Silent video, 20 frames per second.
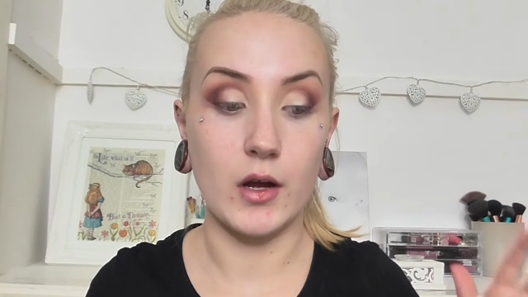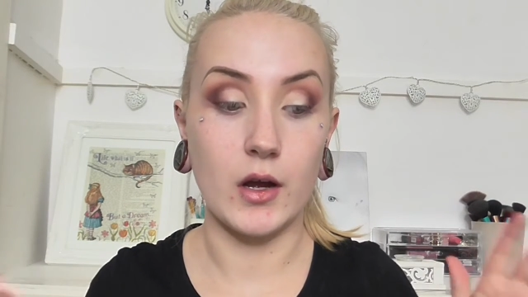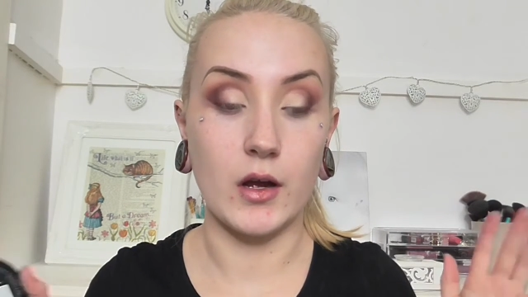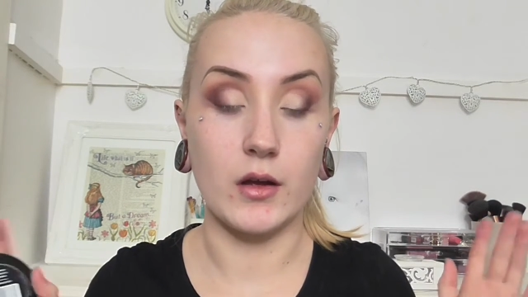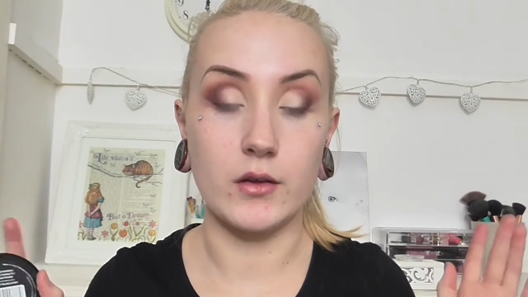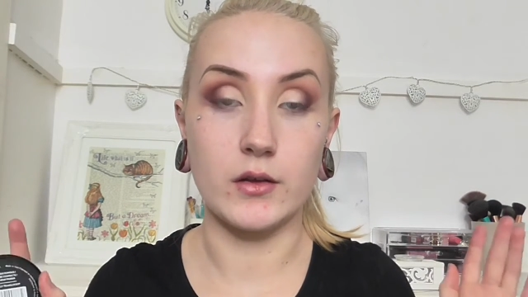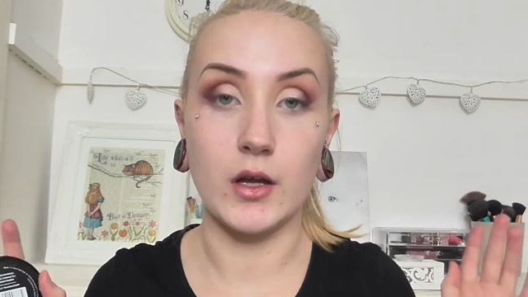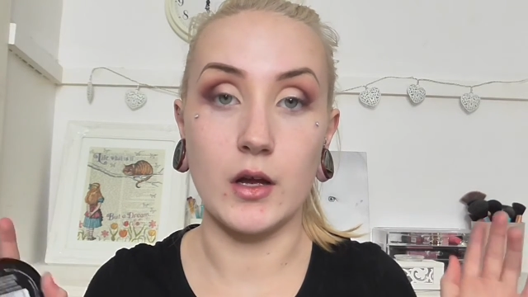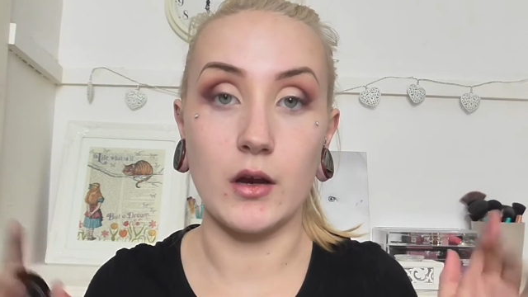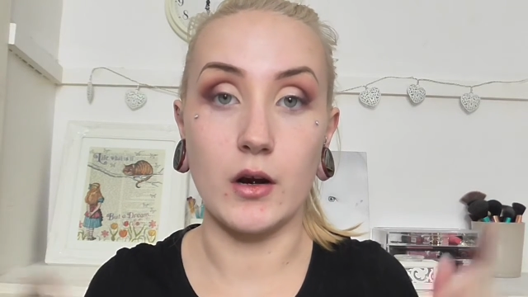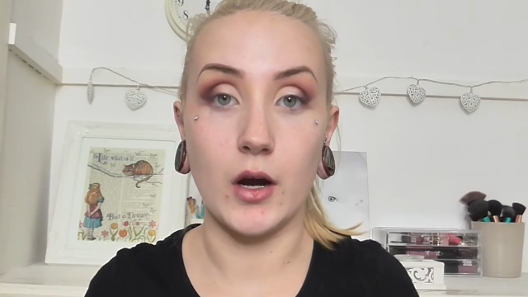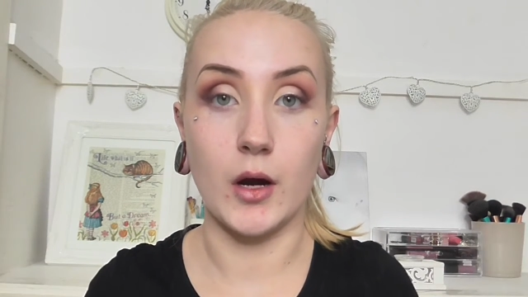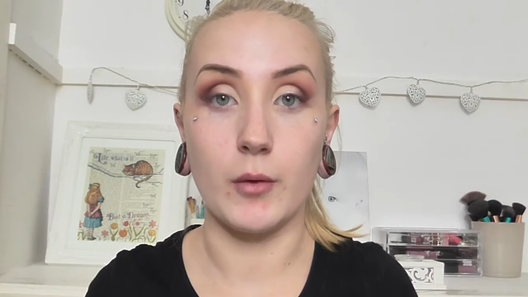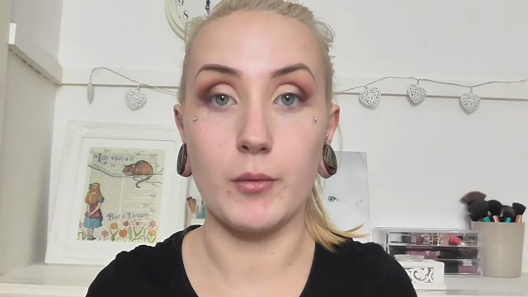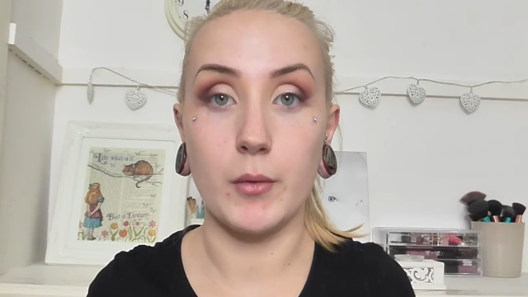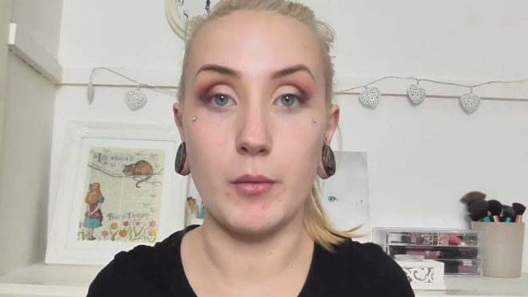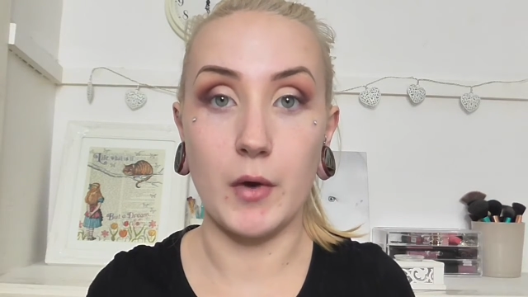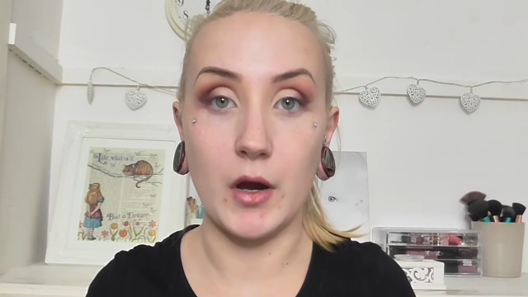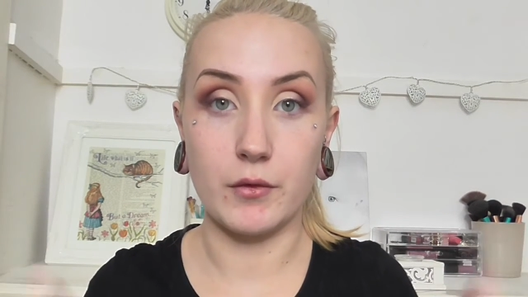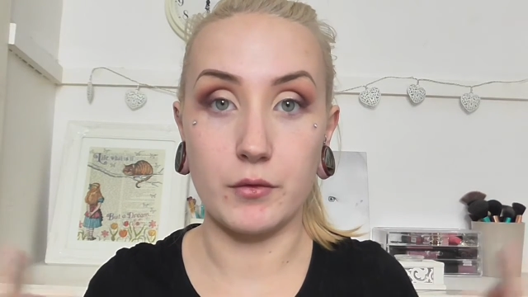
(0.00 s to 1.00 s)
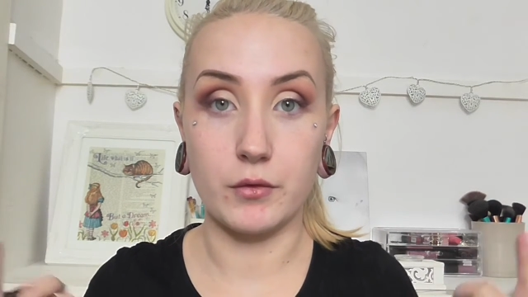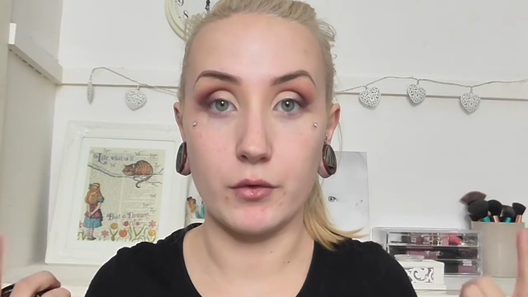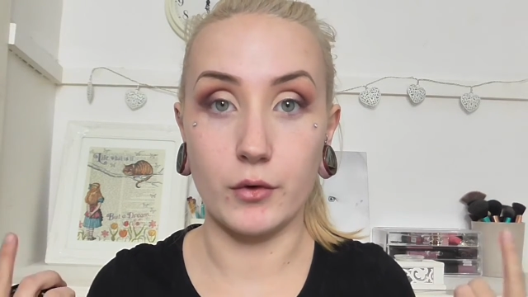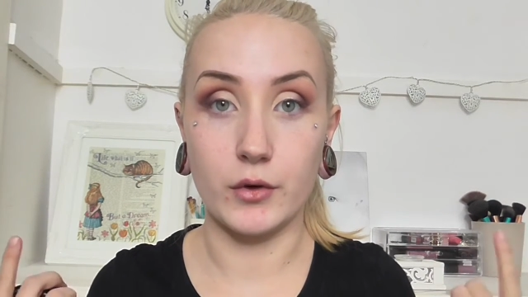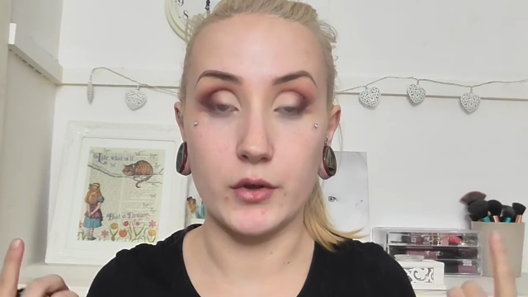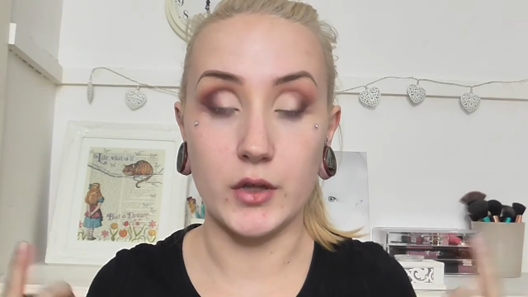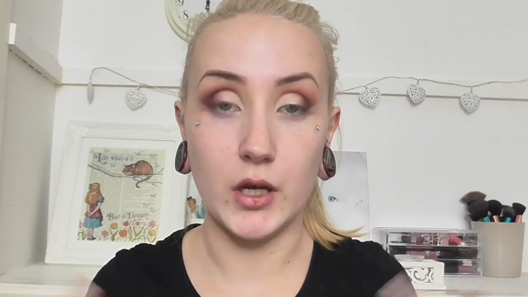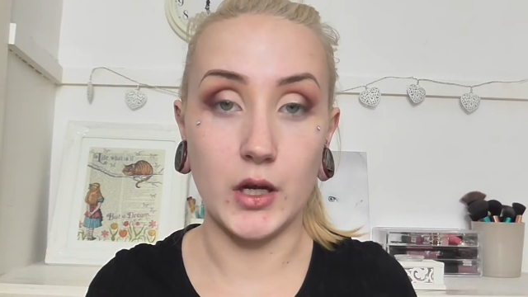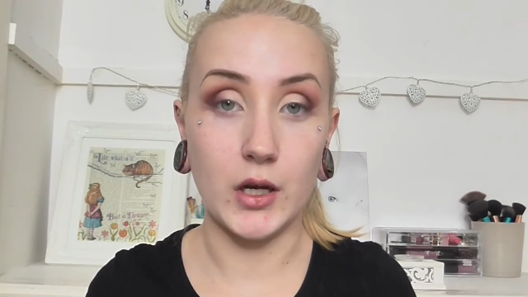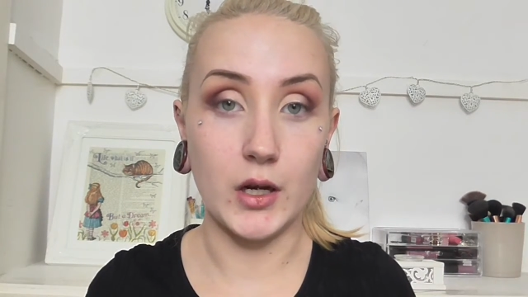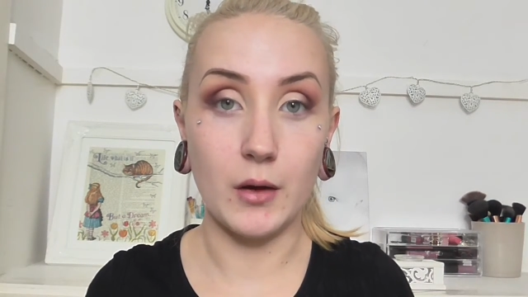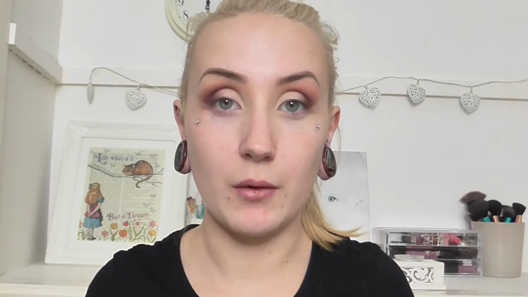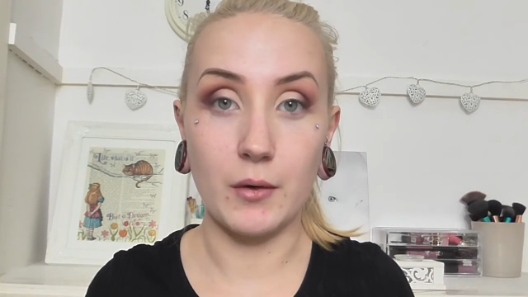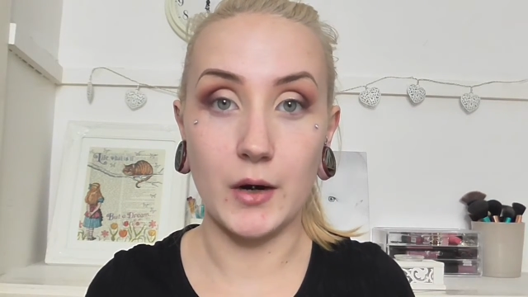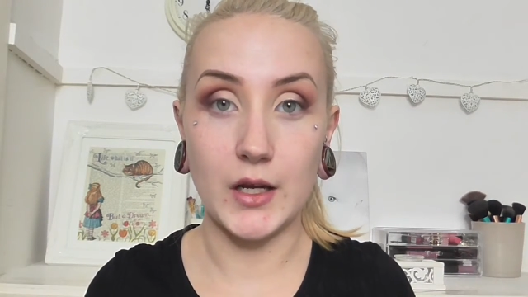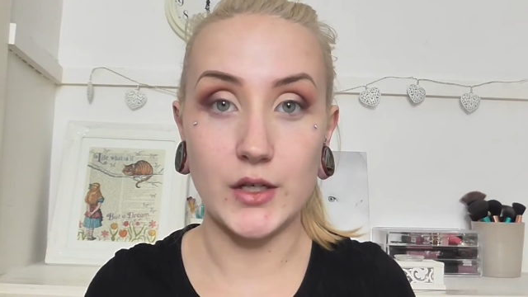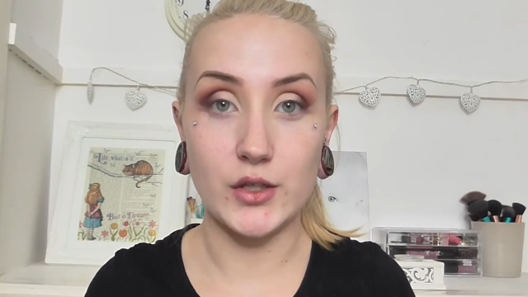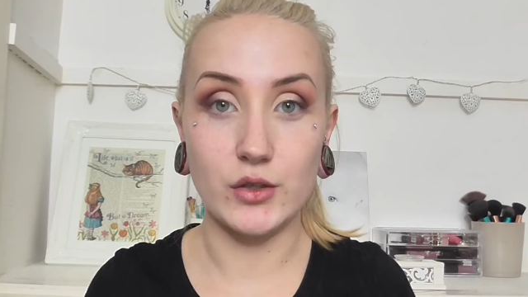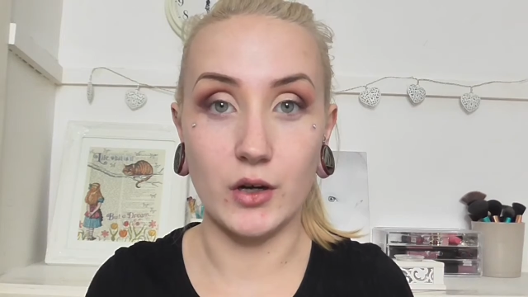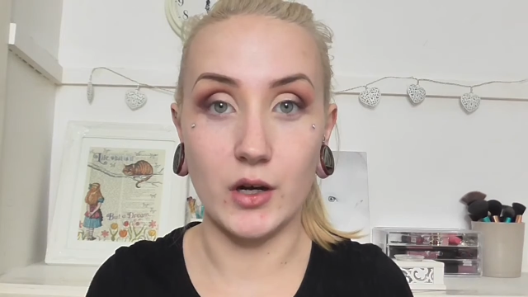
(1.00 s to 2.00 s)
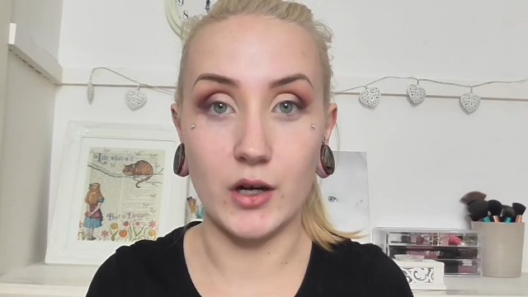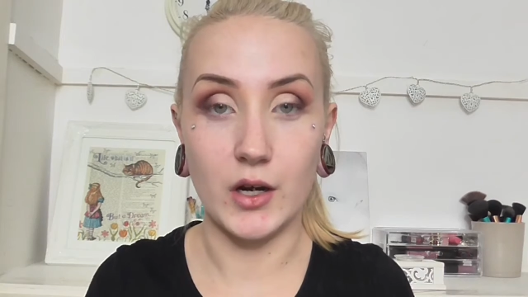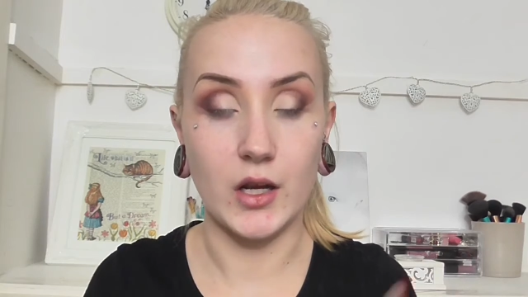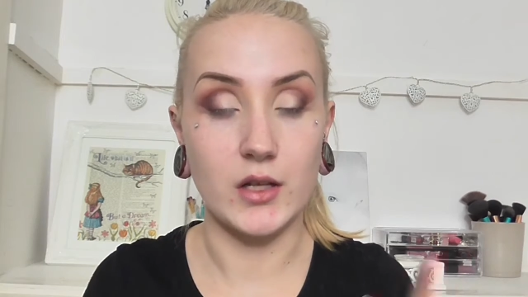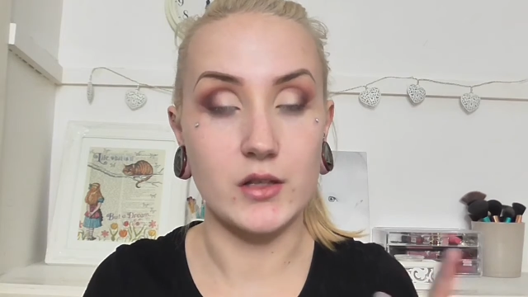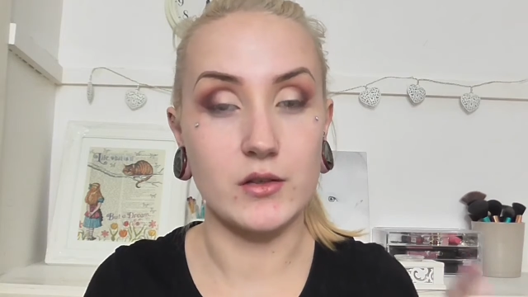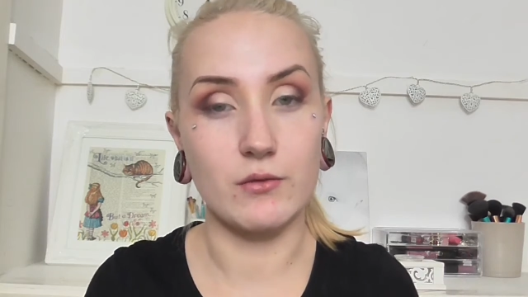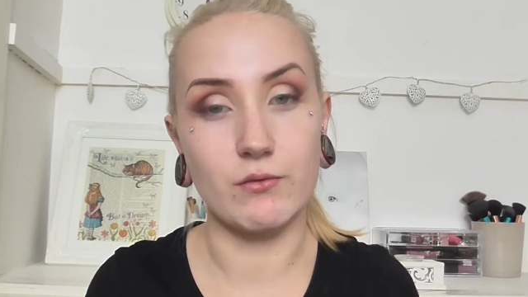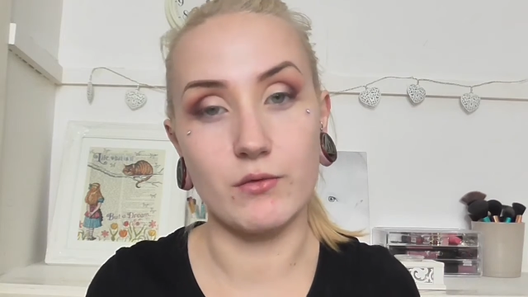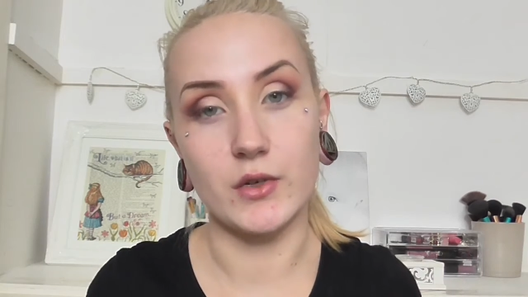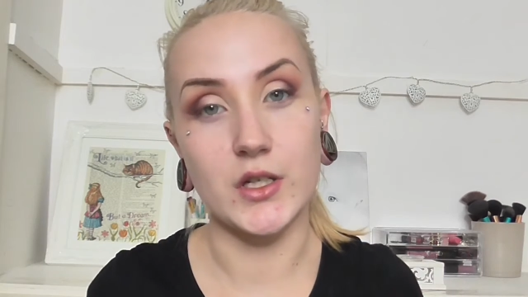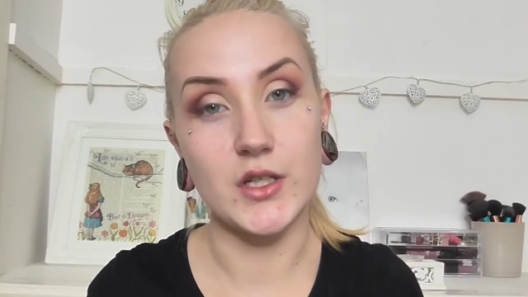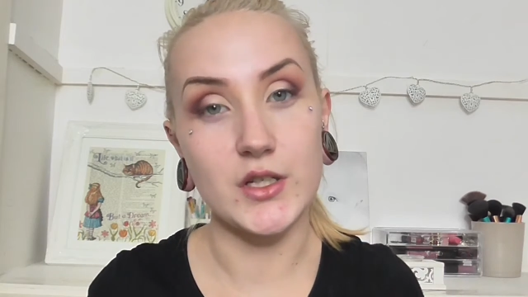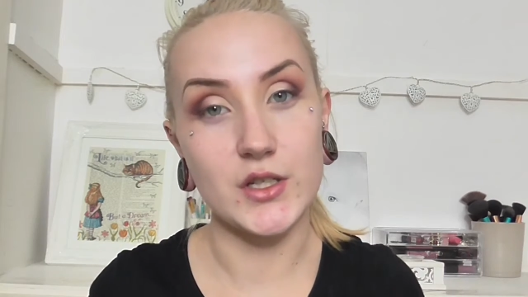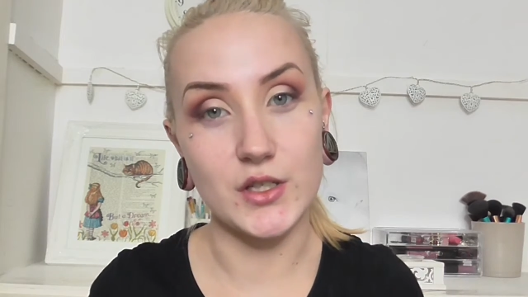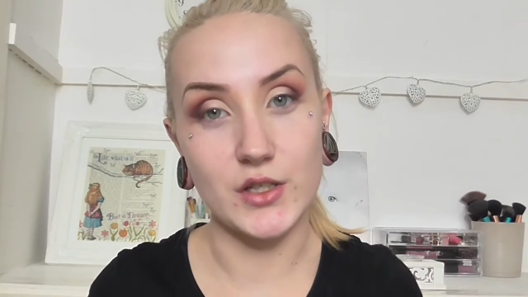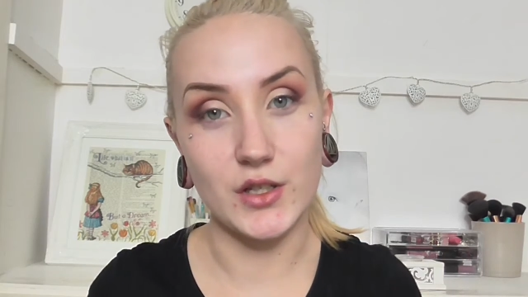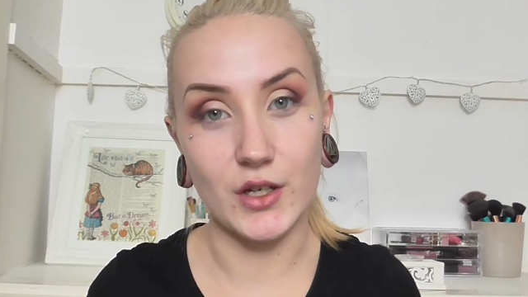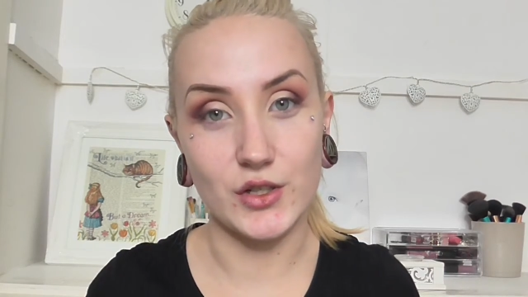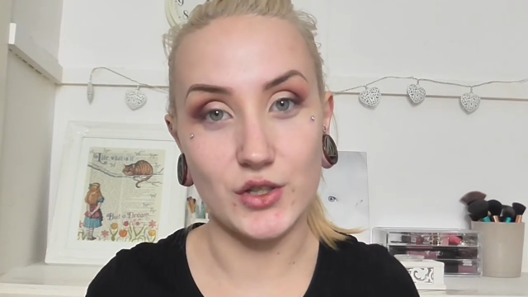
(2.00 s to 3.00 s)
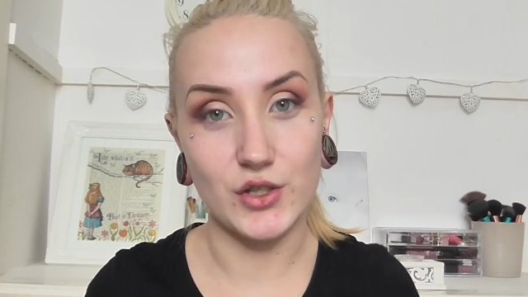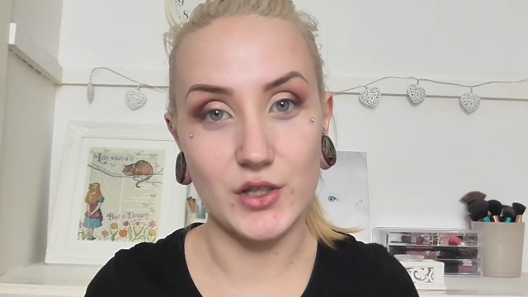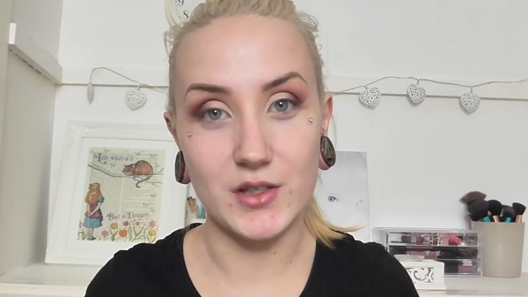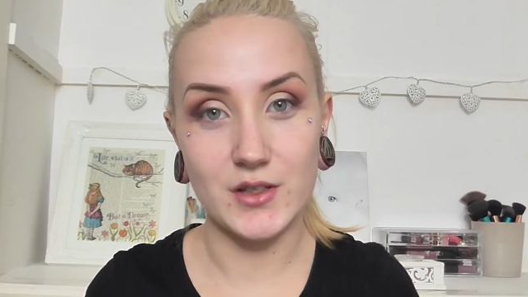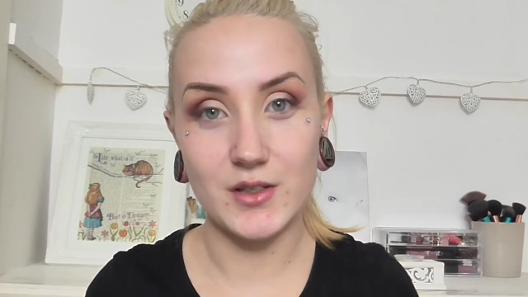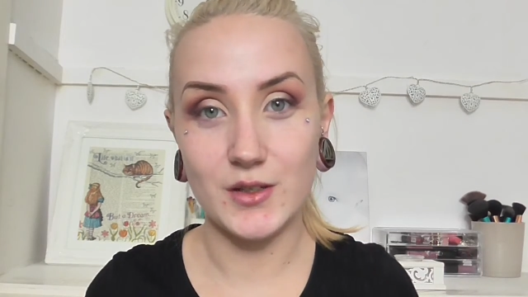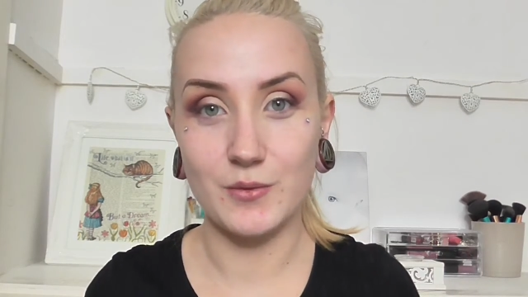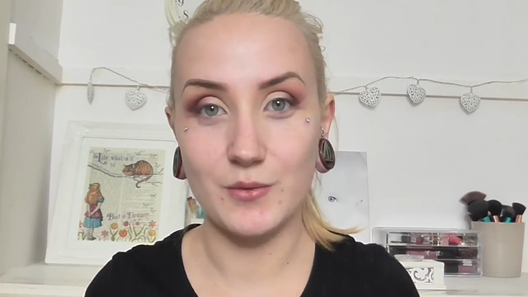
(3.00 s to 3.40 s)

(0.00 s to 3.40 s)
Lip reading: and then I'll be back for the lower lash line and some finishing touches.